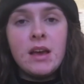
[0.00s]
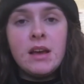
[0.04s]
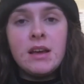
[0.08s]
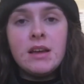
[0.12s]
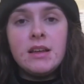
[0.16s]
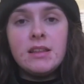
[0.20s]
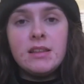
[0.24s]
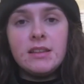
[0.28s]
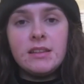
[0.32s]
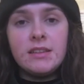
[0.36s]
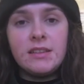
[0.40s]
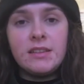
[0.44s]

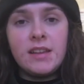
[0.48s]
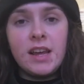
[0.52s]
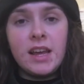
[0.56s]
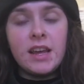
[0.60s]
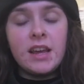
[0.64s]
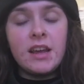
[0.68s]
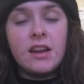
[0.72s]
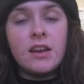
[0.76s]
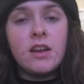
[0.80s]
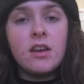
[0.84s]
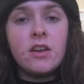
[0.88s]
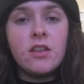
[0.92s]
the
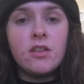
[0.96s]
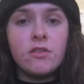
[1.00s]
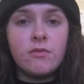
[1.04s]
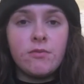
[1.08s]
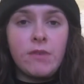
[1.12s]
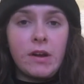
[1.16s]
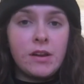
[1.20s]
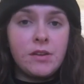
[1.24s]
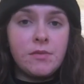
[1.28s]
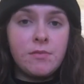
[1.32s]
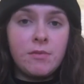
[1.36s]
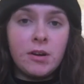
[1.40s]
second, the
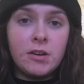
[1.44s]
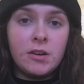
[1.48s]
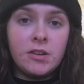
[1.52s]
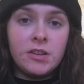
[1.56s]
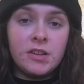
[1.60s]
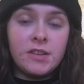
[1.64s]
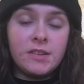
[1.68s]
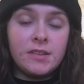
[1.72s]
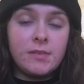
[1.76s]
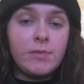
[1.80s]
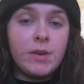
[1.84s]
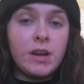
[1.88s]
right to
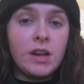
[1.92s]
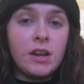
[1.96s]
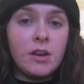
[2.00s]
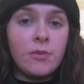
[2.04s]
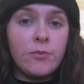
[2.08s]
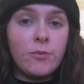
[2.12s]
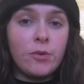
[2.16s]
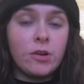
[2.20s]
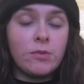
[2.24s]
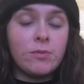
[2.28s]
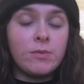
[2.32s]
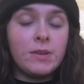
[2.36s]
participate
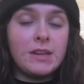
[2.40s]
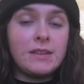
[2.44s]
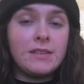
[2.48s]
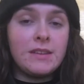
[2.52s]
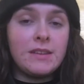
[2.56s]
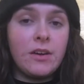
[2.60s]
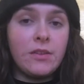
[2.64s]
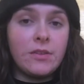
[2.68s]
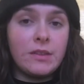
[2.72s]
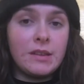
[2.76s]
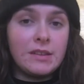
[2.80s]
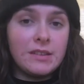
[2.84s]
in workplace
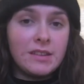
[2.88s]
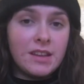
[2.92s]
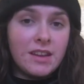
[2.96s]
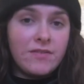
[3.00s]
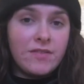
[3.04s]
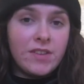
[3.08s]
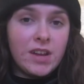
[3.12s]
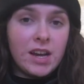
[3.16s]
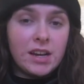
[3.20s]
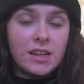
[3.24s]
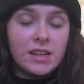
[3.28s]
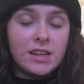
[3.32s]
health and
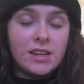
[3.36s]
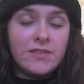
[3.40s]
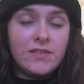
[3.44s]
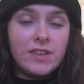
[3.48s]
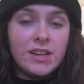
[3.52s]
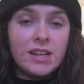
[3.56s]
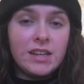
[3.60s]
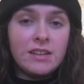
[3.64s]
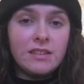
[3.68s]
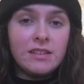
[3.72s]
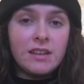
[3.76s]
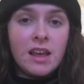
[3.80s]
safety
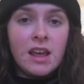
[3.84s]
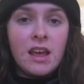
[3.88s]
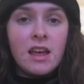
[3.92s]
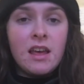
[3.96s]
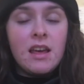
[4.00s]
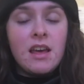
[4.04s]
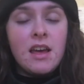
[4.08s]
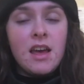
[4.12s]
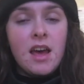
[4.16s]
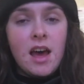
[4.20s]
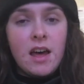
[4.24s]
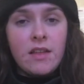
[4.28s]
activities,
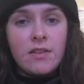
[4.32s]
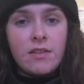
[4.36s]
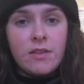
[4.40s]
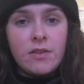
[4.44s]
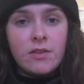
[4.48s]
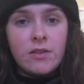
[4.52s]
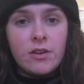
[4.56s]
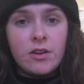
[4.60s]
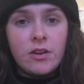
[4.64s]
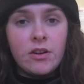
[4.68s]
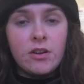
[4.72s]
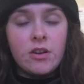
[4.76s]
and the
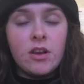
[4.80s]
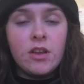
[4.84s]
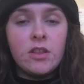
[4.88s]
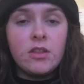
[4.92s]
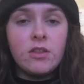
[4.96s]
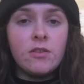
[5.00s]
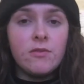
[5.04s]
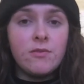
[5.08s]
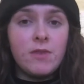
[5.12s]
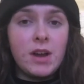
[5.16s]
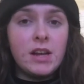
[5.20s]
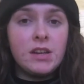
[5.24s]
third,
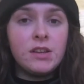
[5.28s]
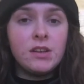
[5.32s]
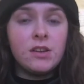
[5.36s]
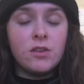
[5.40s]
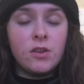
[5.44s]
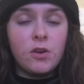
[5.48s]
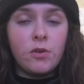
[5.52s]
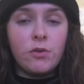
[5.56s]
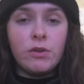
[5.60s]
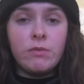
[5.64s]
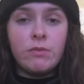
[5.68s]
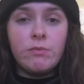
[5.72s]
the right to
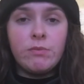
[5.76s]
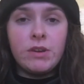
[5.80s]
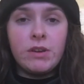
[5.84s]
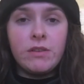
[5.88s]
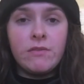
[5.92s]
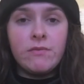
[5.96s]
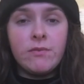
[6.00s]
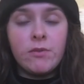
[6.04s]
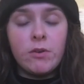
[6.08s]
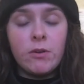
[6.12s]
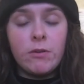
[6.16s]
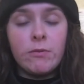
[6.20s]
know and be
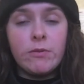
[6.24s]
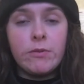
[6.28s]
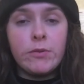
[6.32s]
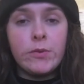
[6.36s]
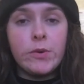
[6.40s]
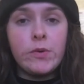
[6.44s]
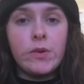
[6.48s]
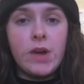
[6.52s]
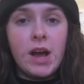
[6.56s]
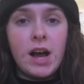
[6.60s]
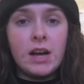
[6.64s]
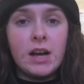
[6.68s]
informed
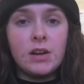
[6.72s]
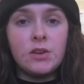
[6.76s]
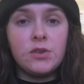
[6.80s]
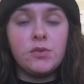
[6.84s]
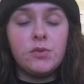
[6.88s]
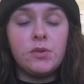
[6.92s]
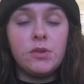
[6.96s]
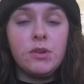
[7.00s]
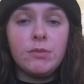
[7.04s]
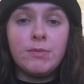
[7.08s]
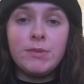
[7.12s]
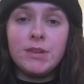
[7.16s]
about
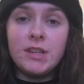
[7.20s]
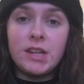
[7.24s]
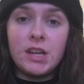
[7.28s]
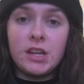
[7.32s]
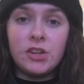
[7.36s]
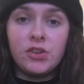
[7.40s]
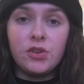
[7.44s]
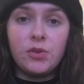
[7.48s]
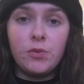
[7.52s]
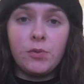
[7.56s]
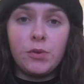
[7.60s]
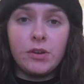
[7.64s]
actual or
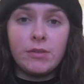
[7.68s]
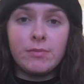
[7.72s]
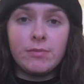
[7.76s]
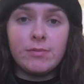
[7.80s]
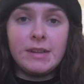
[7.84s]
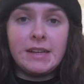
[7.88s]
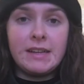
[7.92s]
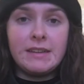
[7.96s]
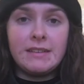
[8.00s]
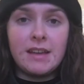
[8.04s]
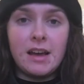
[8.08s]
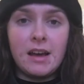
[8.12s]
potential
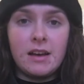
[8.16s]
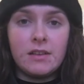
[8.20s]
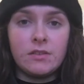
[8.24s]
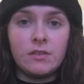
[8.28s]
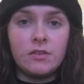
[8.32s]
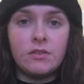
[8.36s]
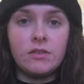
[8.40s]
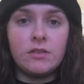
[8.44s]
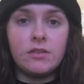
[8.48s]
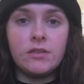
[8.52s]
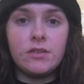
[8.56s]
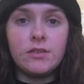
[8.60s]
workplace
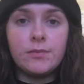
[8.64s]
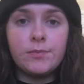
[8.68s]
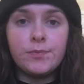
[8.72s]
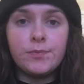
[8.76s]
hazards.